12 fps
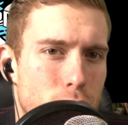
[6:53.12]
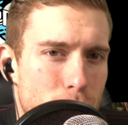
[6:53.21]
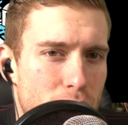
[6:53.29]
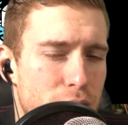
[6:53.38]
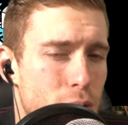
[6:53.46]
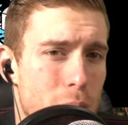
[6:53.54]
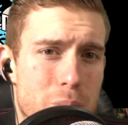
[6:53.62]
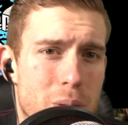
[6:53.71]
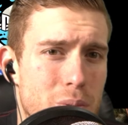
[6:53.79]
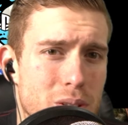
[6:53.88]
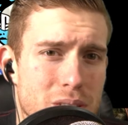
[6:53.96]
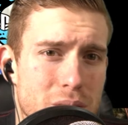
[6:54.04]
If you want
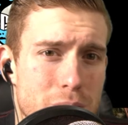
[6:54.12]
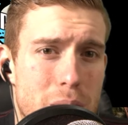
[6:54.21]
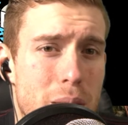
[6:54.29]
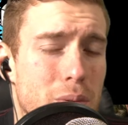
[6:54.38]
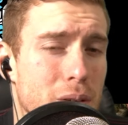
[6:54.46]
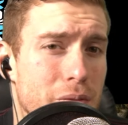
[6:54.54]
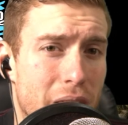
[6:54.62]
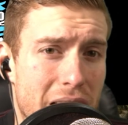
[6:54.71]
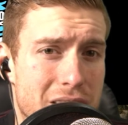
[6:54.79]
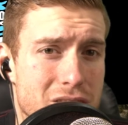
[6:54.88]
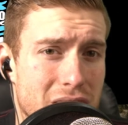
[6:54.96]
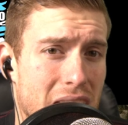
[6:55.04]
people to be able to
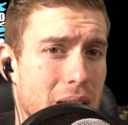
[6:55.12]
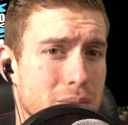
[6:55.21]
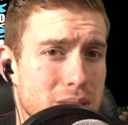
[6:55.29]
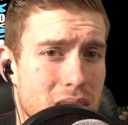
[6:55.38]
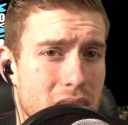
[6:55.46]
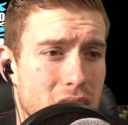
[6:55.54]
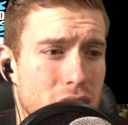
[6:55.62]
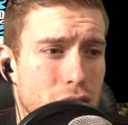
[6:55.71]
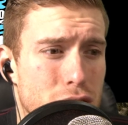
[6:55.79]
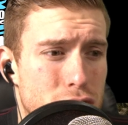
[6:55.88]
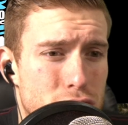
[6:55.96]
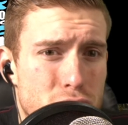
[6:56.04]
find your games,
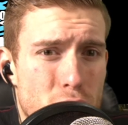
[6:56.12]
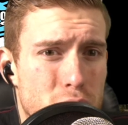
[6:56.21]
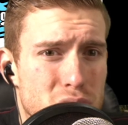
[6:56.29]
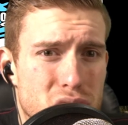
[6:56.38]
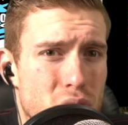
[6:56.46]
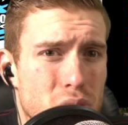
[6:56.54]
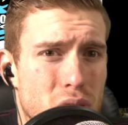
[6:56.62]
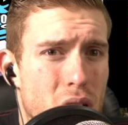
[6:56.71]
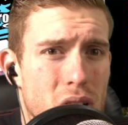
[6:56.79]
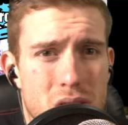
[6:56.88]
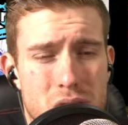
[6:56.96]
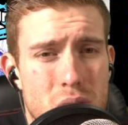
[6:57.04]
don't
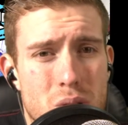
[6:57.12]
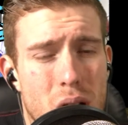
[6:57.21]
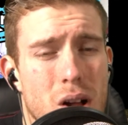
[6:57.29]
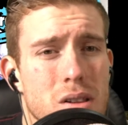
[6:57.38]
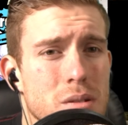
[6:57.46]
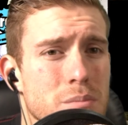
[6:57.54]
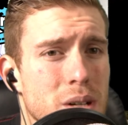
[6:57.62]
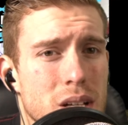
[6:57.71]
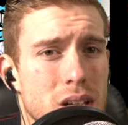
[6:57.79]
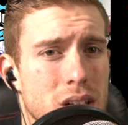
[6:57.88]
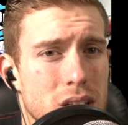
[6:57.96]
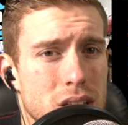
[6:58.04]
call them
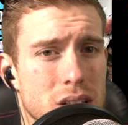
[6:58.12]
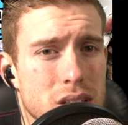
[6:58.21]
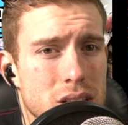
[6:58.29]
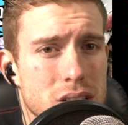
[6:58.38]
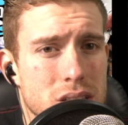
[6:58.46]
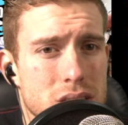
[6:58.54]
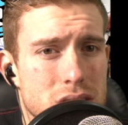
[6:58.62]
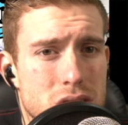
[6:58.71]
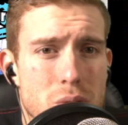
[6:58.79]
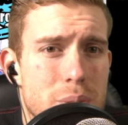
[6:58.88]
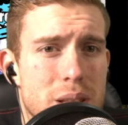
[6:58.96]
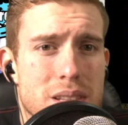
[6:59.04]

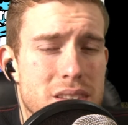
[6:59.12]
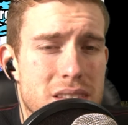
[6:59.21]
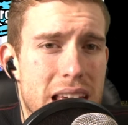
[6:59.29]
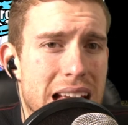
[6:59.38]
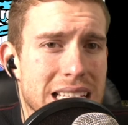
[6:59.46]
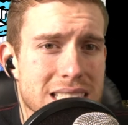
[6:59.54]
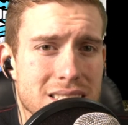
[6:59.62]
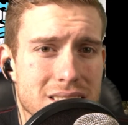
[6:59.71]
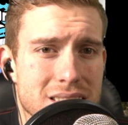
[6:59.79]
stupid things